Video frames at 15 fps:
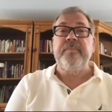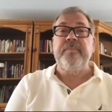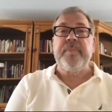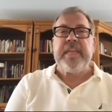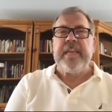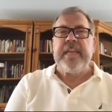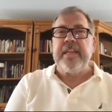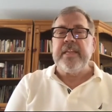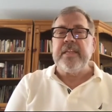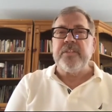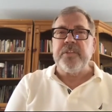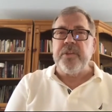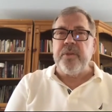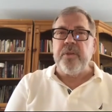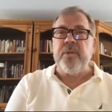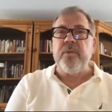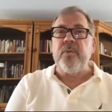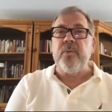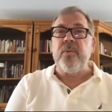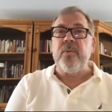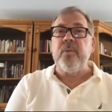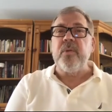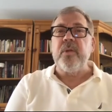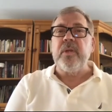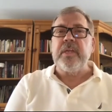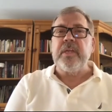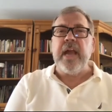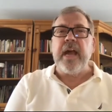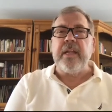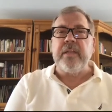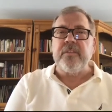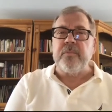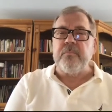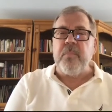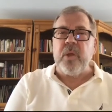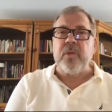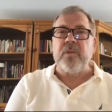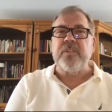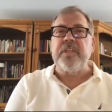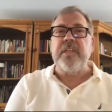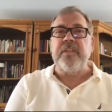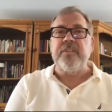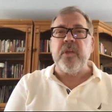It is new. God's mercies